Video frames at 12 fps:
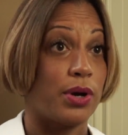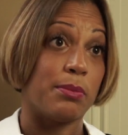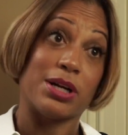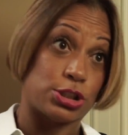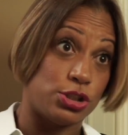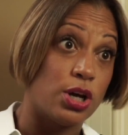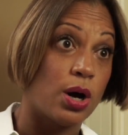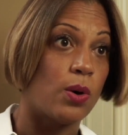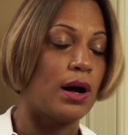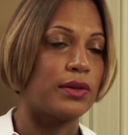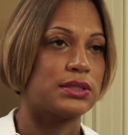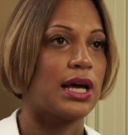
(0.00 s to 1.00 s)
pretty much
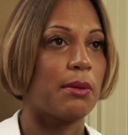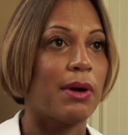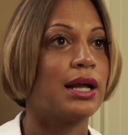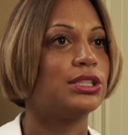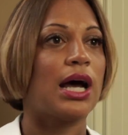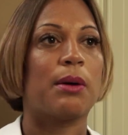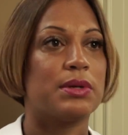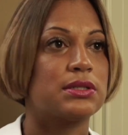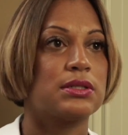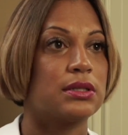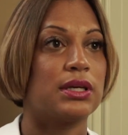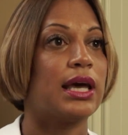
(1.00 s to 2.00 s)
no all the time, my job
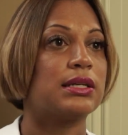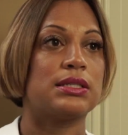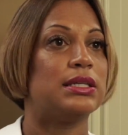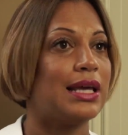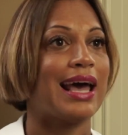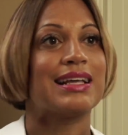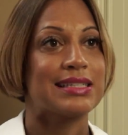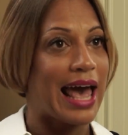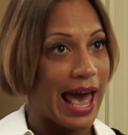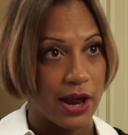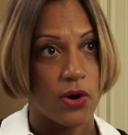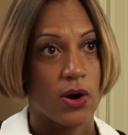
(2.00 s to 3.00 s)
is to get to yes
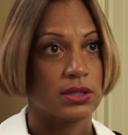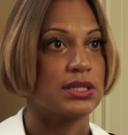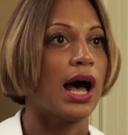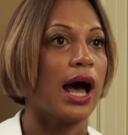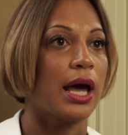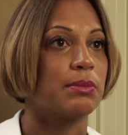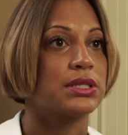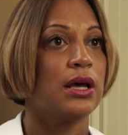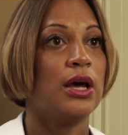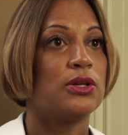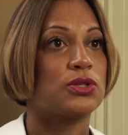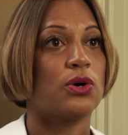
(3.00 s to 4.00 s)
at all times.
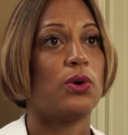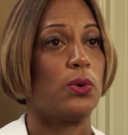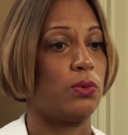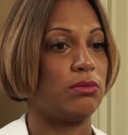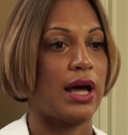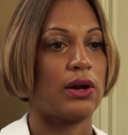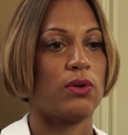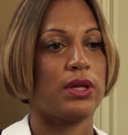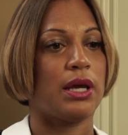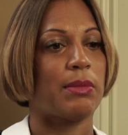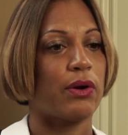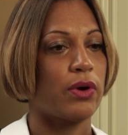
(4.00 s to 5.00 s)
So not
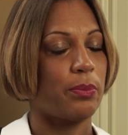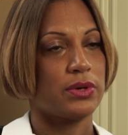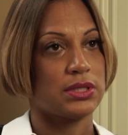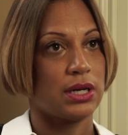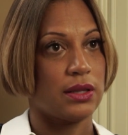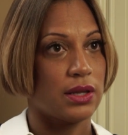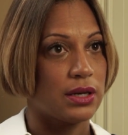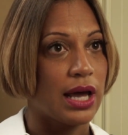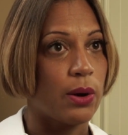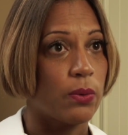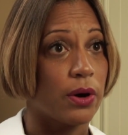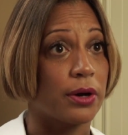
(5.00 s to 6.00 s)
only am I representing the
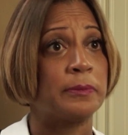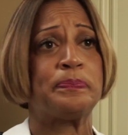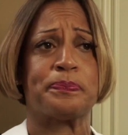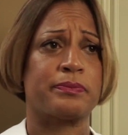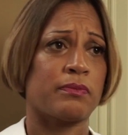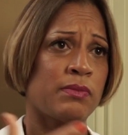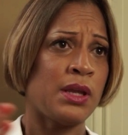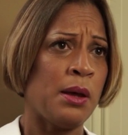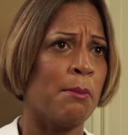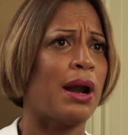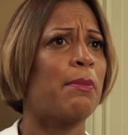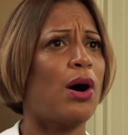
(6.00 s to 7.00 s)
network,
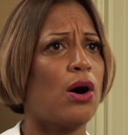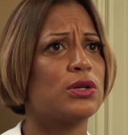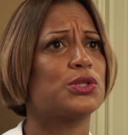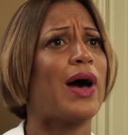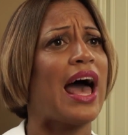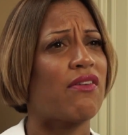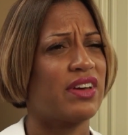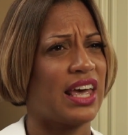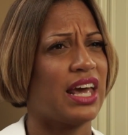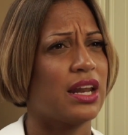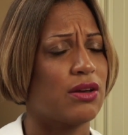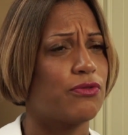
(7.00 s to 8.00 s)
but I'm also
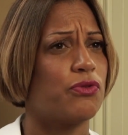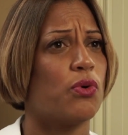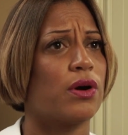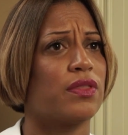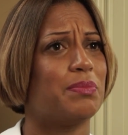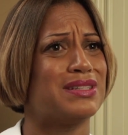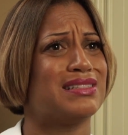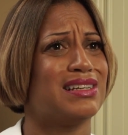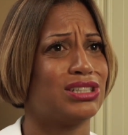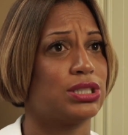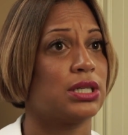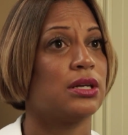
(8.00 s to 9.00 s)
advocating for the
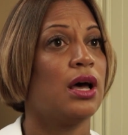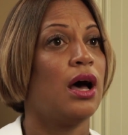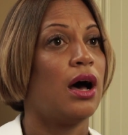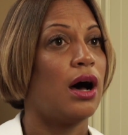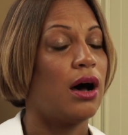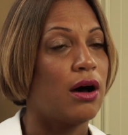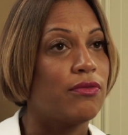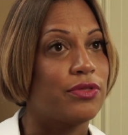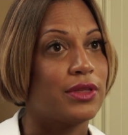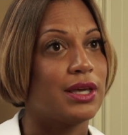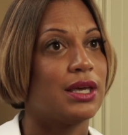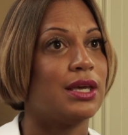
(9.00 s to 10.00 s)
position
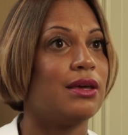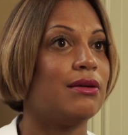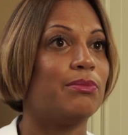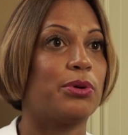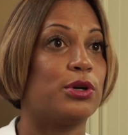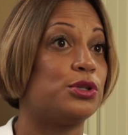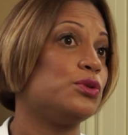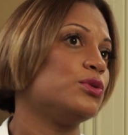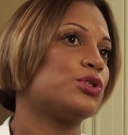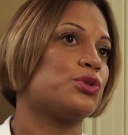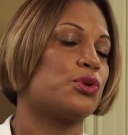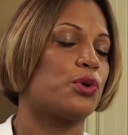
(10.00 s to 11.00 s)
of the
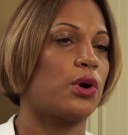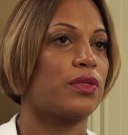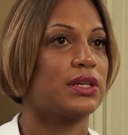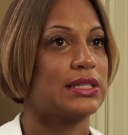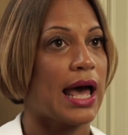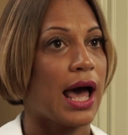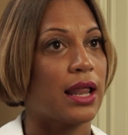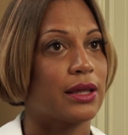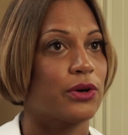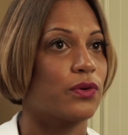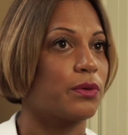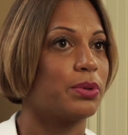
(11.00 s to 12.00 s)
producer or the
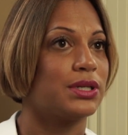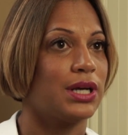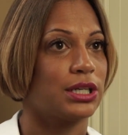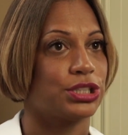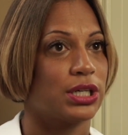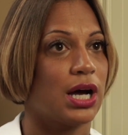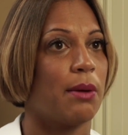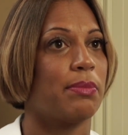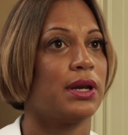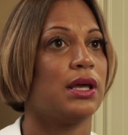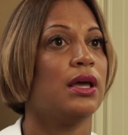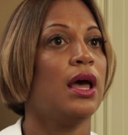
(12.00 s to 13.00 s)
talent or the production
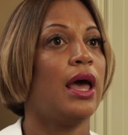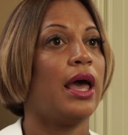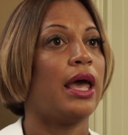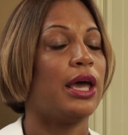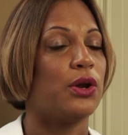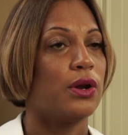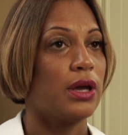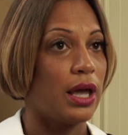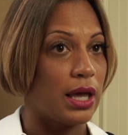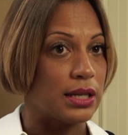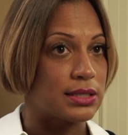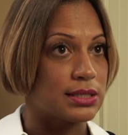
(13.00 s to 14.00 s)
company
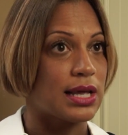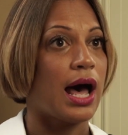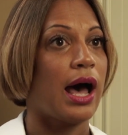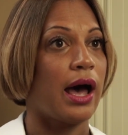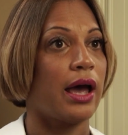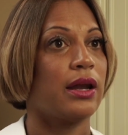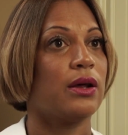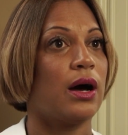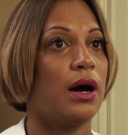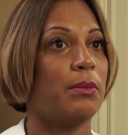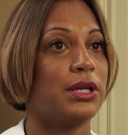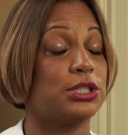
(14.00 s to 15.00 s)

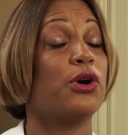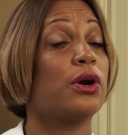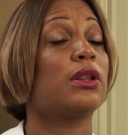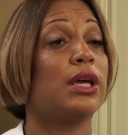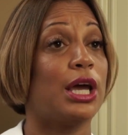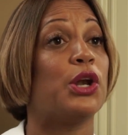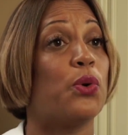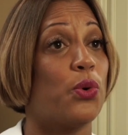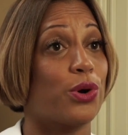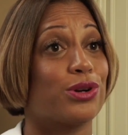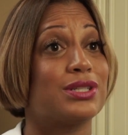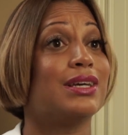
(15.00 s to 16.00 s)
internally in
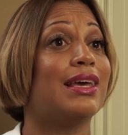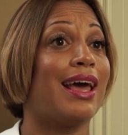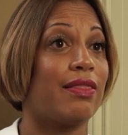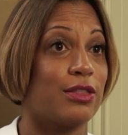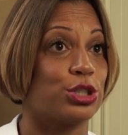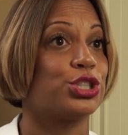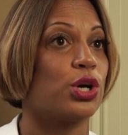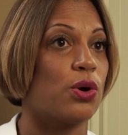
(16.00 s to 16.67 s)
order to get the